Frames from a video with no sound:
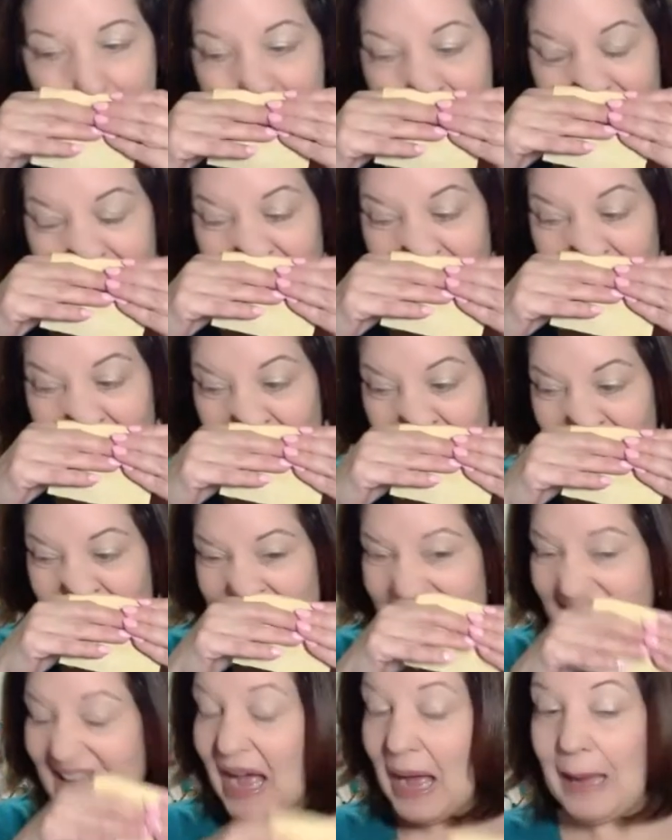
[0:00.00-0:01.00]
So
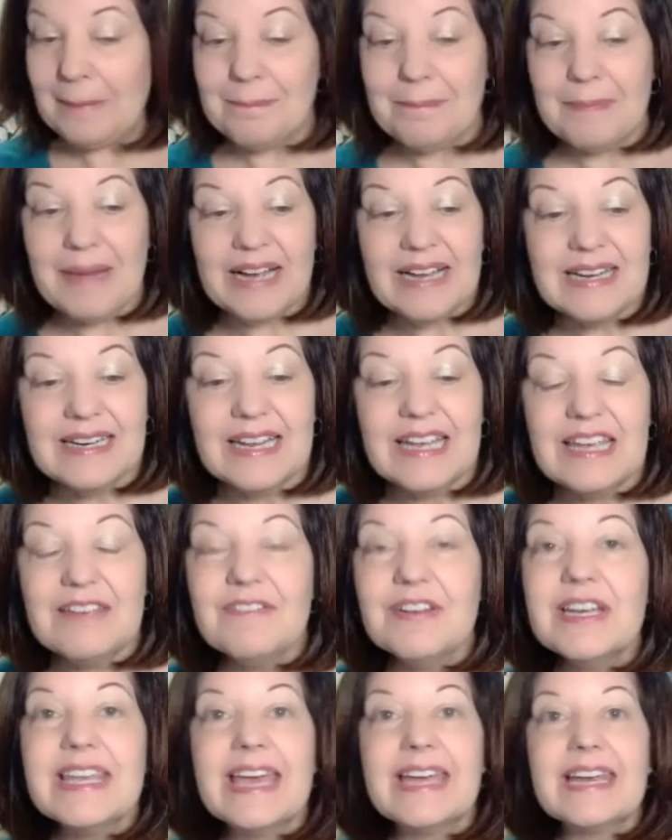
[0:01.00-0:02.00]
I might
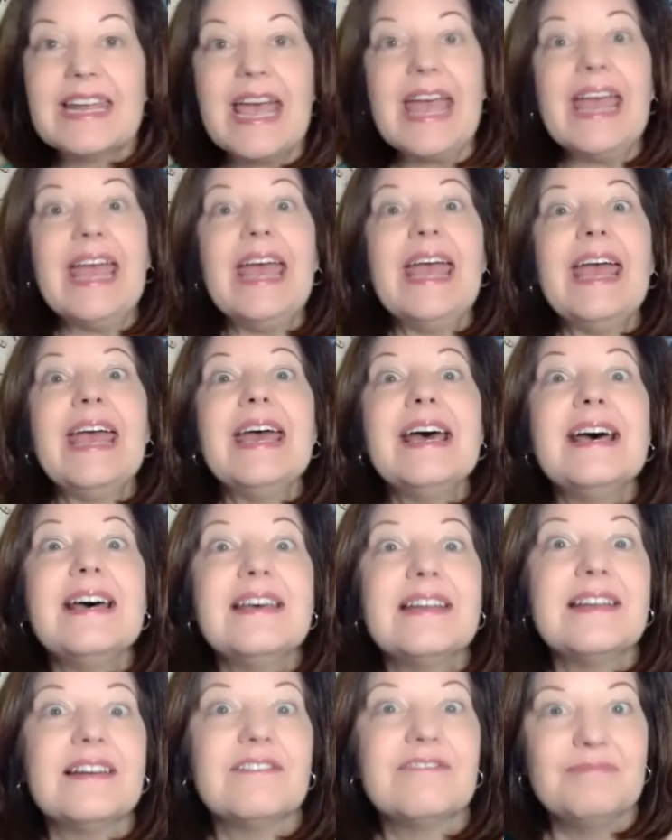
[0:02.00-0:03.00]
even get
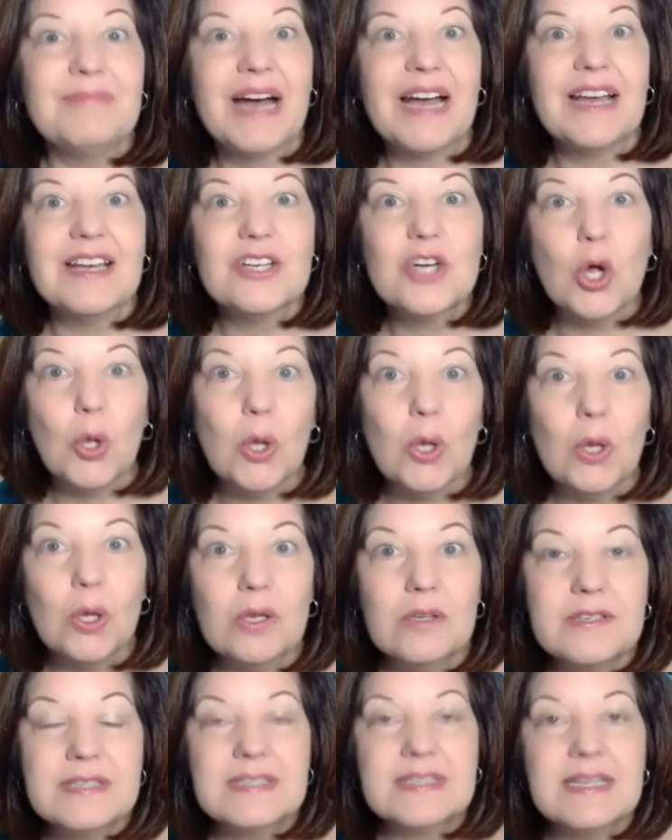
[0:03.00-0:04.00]
ahead of my
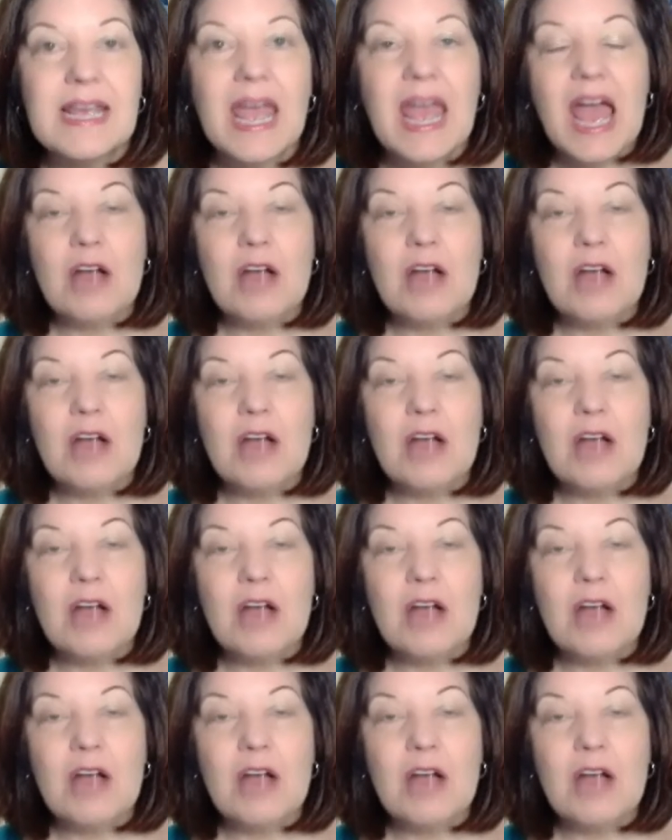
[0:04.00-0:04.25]
goals,